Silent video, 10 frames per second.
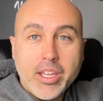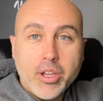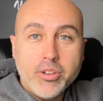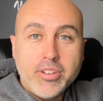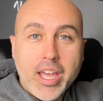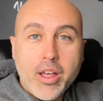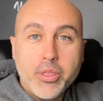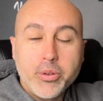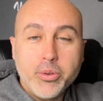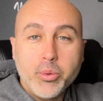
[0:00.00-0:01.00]
goes down
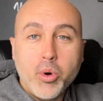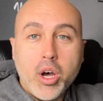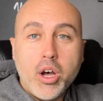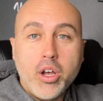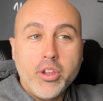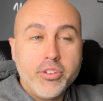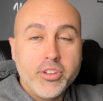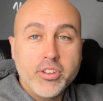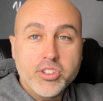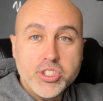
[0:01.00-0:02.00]
through the walls
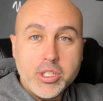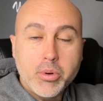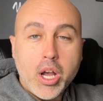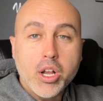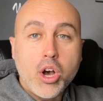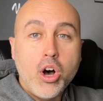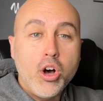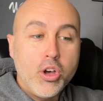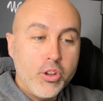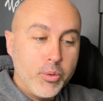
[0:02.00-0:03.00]
and the sheetrock
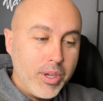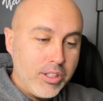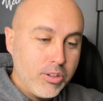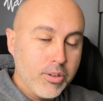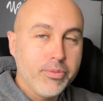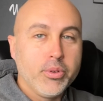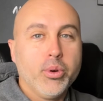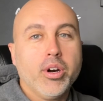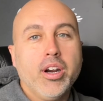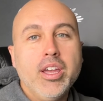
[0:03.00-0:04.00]
all the way to the
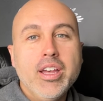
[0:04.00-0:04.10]
floor.